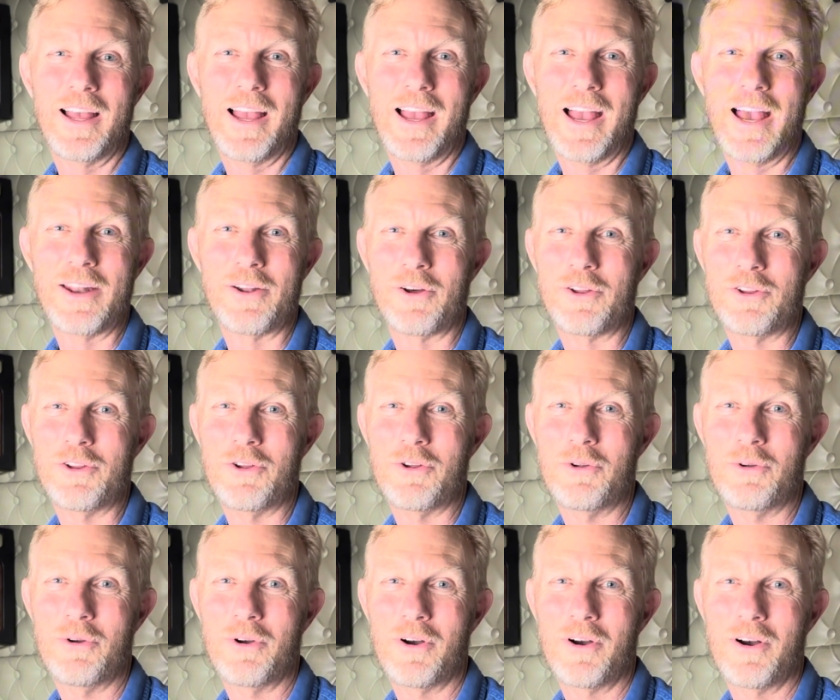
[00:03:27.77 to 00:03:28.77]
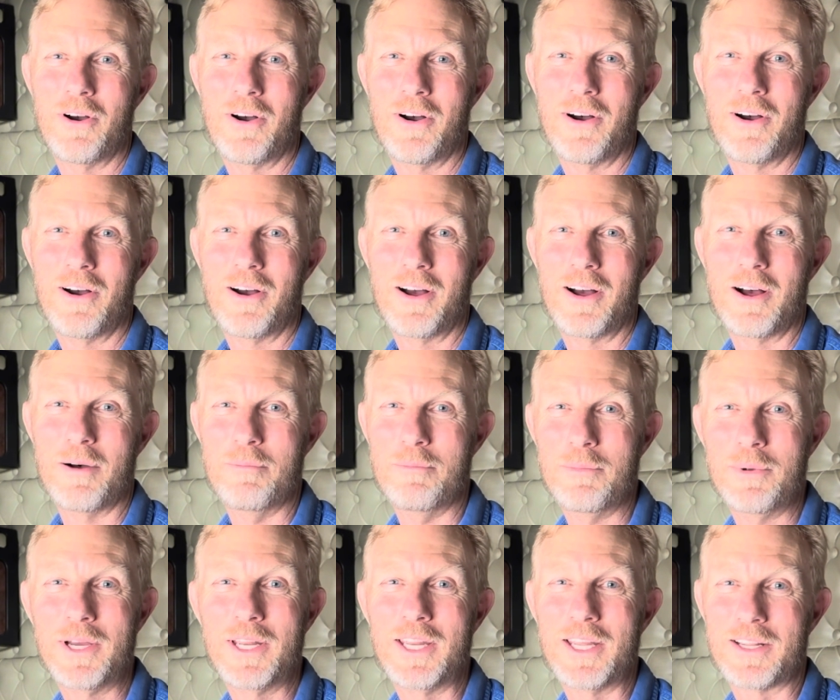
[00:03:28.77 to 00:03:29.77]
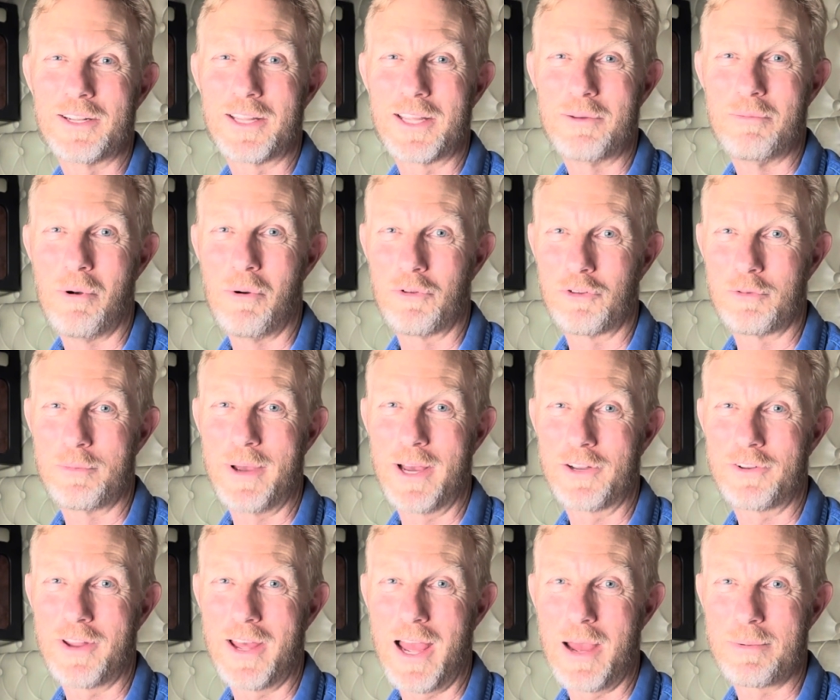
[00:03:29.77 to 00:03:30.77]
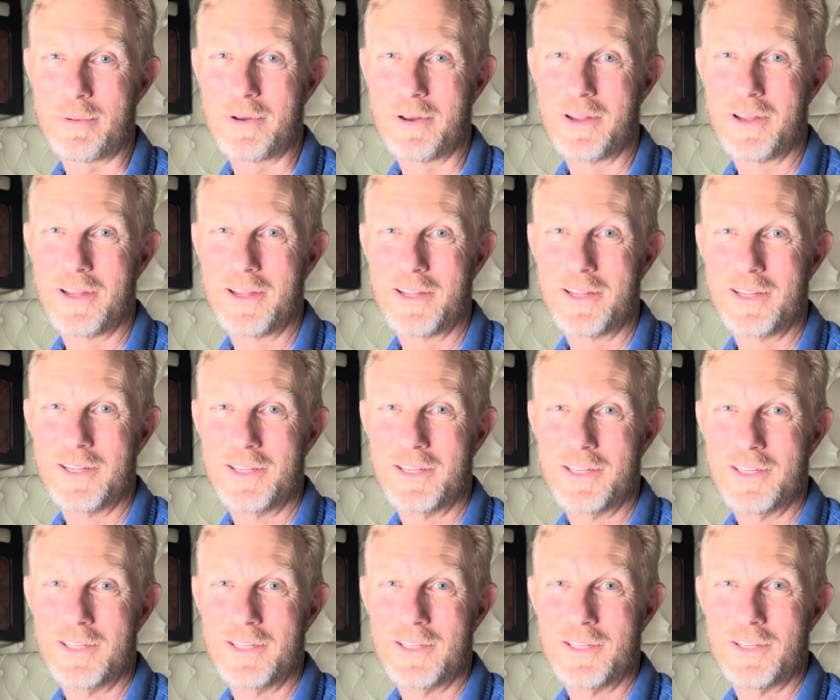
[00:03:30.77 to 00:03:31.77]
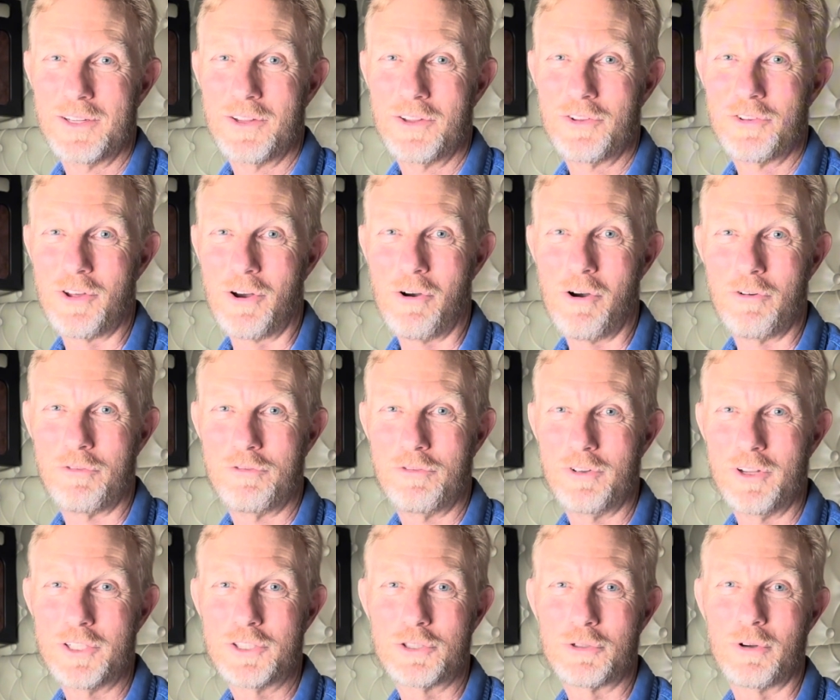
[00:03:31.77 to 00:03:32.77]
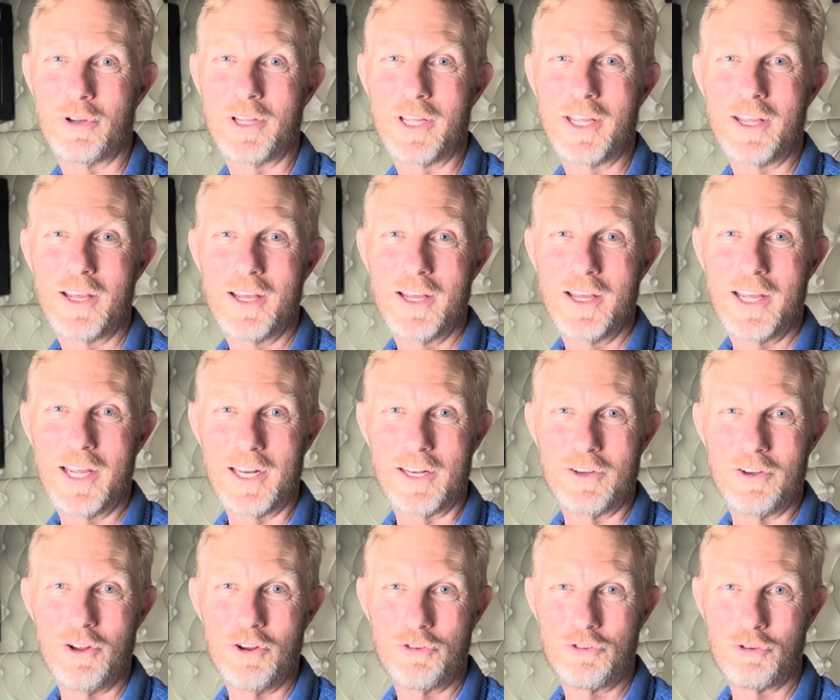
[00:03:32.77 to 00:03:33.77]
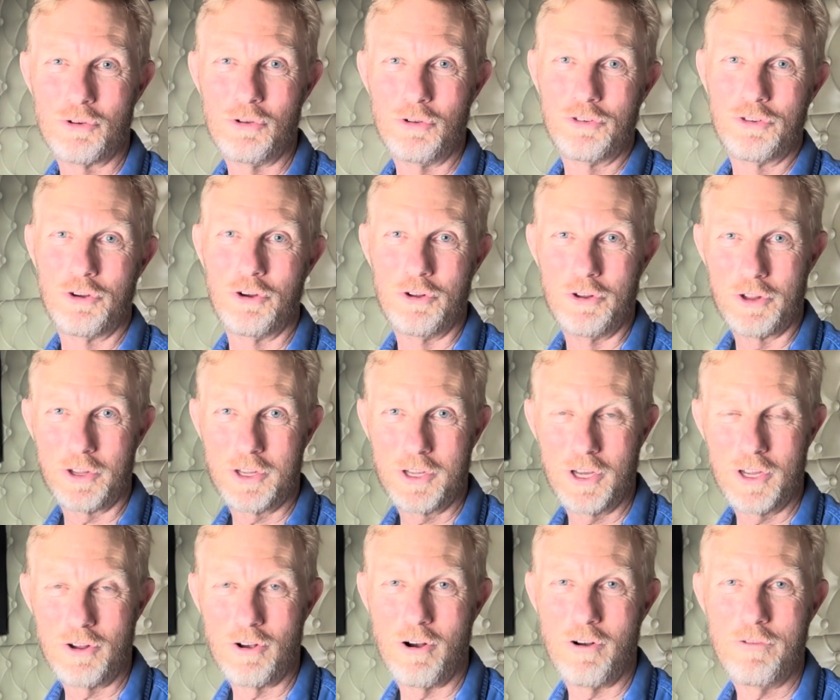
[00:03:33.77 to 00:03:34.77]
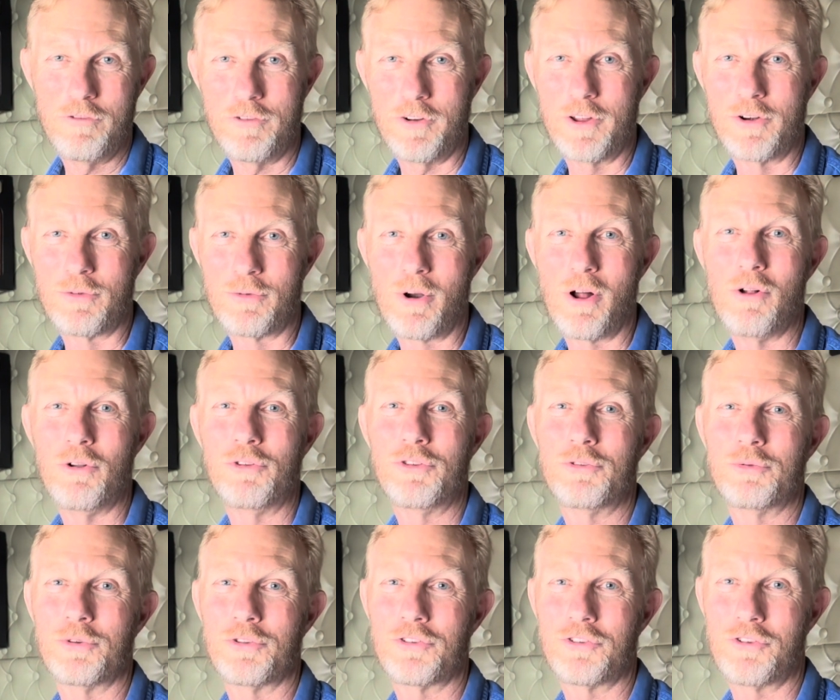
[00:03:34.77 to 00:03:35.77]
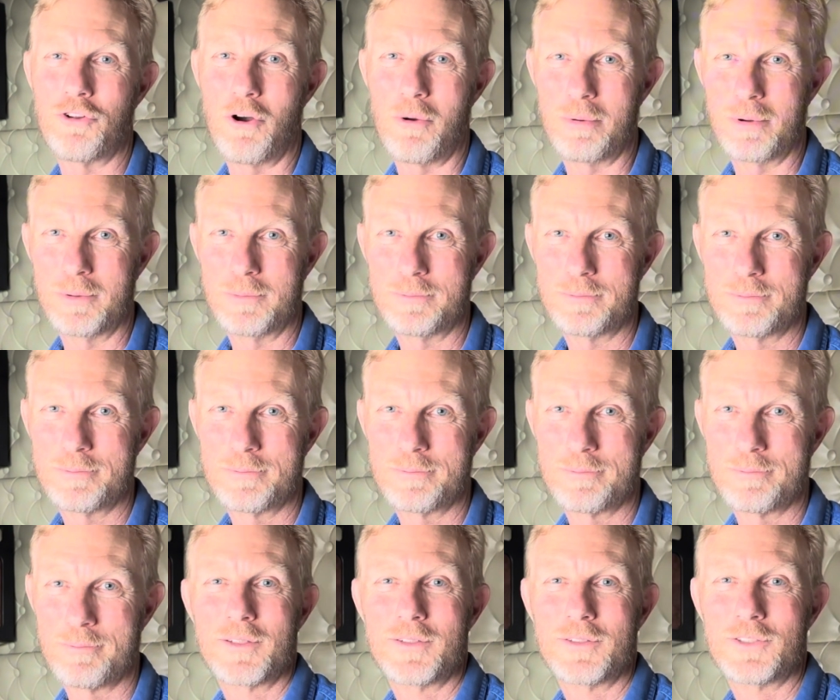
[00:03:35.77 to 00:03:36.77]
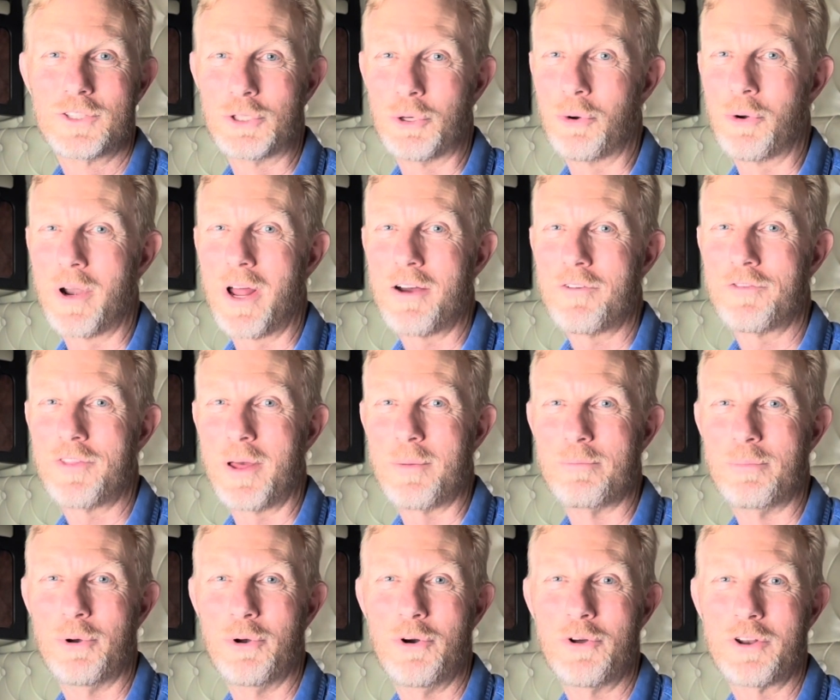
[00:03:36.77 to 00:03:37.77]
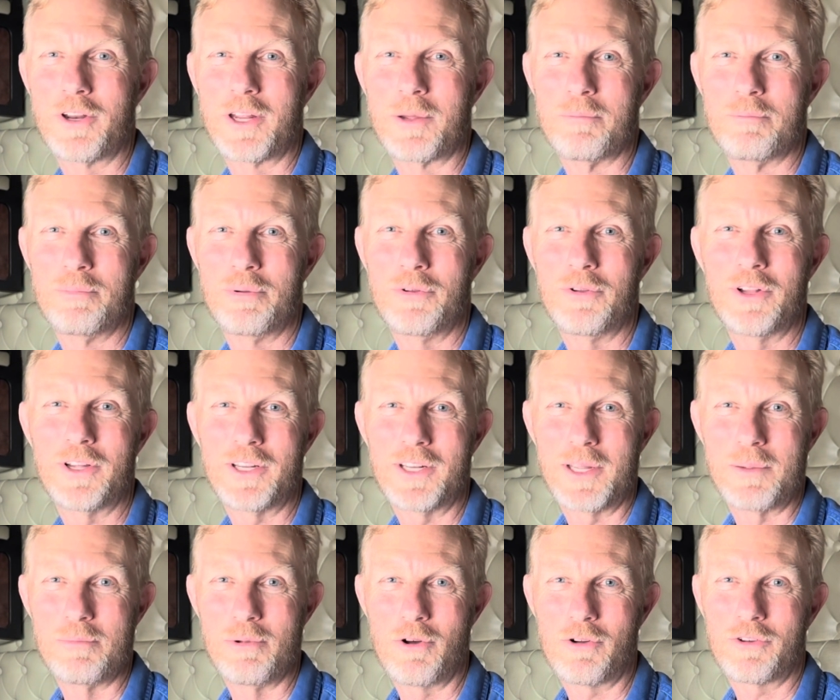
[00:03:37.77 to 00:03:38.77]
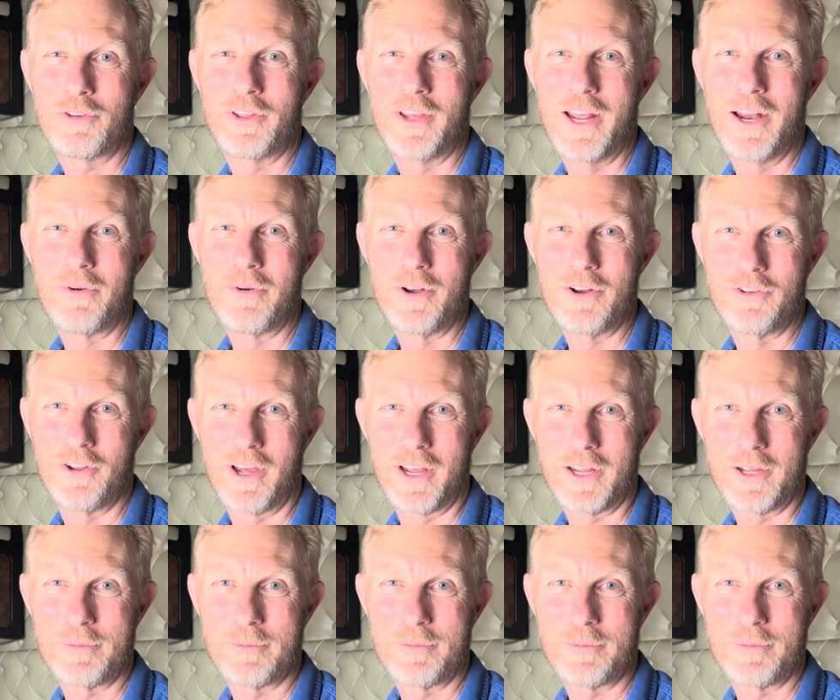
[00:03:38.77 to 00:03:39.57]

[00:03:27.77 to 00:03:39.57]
and I knew immediately what was about to happen. So I've literally hit neutral, turned the key off and rolled to a stop. Sure enough, that bird had completely blocked the air intake.